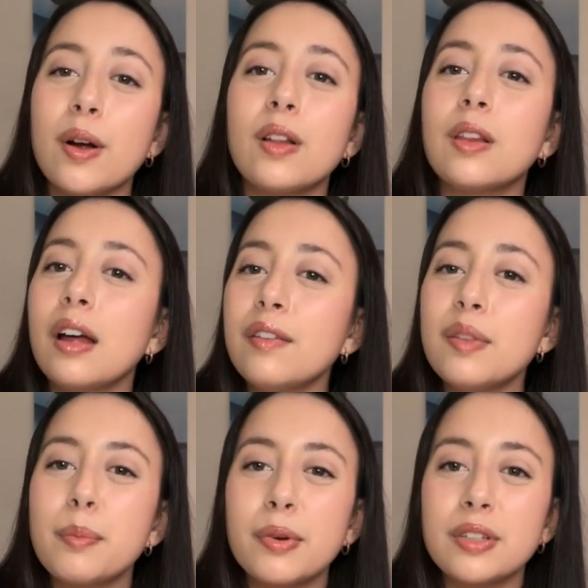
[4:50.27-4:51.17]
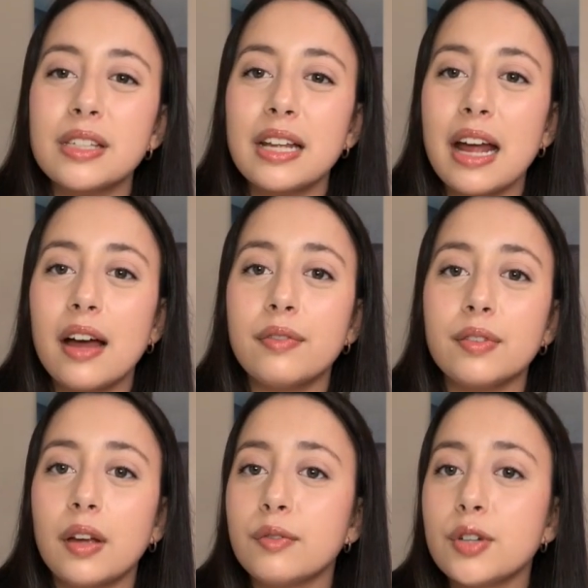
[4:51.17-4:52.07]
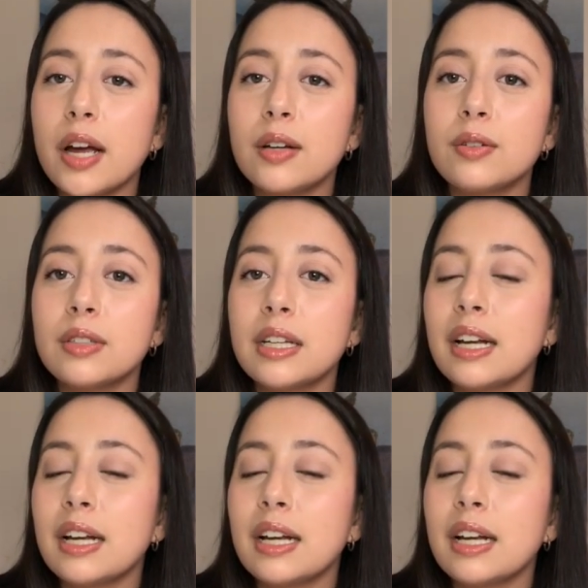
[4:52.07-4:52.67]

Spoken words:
a lot of the books that have love triangles in.